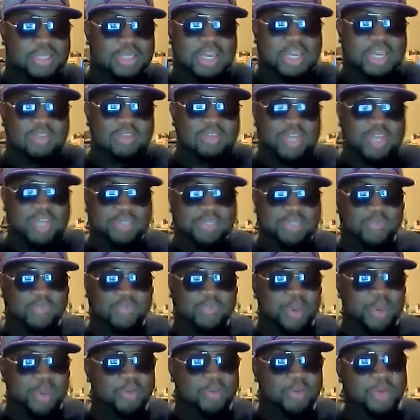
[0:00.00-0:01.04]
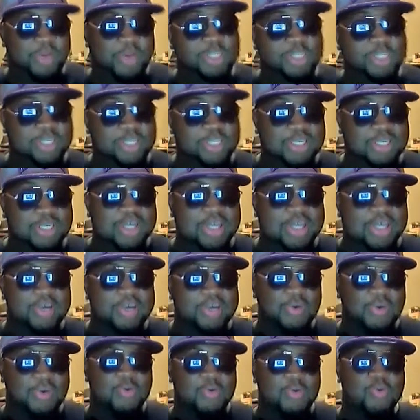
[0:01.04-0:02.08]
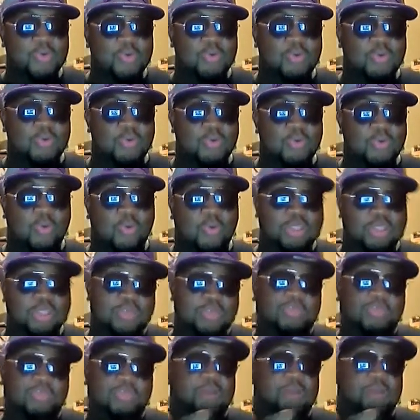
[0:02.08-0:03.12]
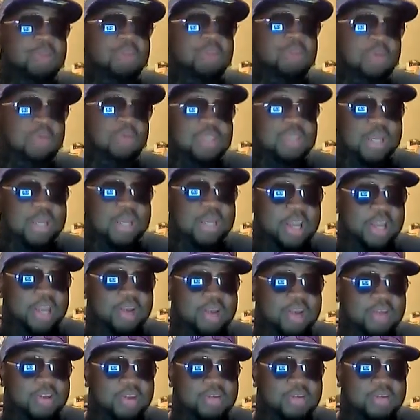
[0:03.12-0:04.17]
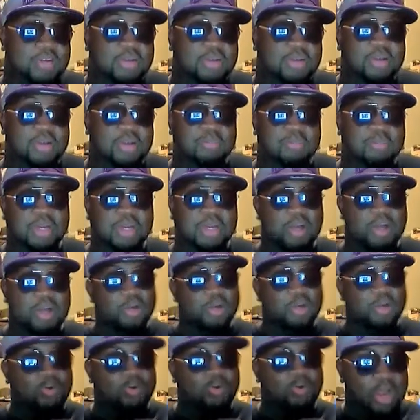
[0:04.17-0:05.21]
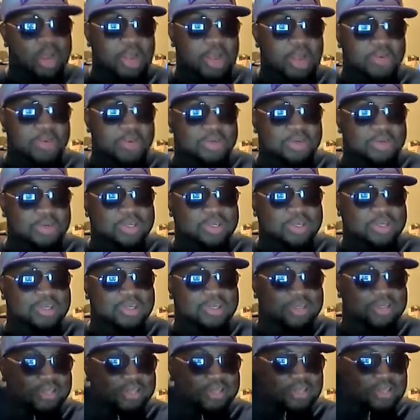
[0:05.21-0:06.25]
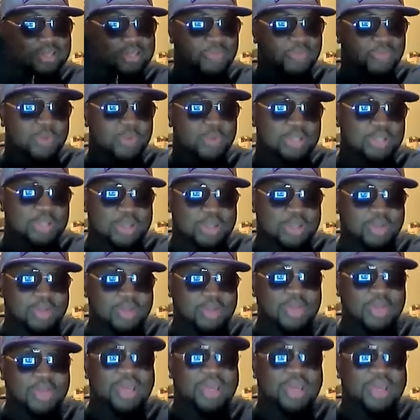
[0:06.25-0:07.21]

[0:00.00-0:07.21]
Even his friend Renji, who wasn't from the Osaka area but hung around the fourth enough,